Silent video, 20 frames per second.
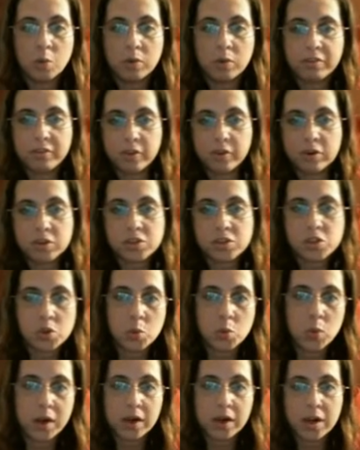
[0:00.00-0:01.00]
refer
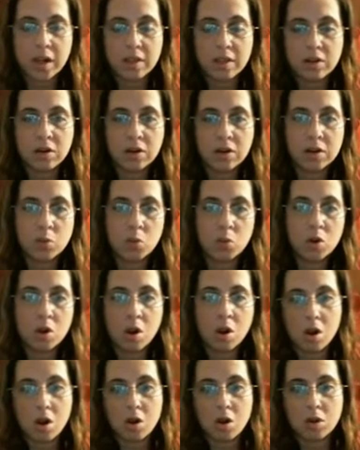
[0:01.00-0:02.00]
to one another. It will
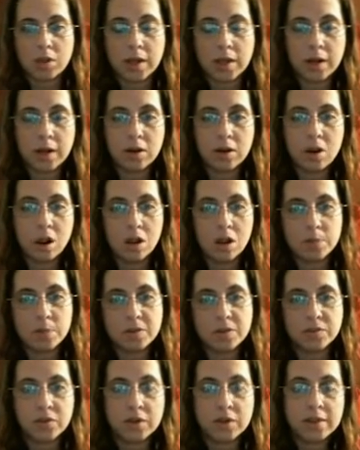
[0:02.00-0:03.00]
call up
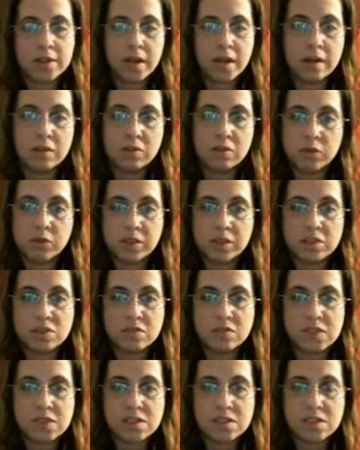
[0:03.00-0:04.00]
different addendas for each
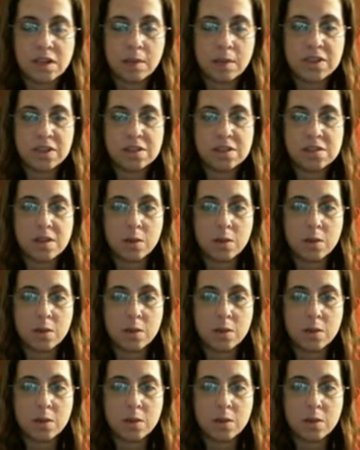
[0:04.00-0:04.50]
of these statements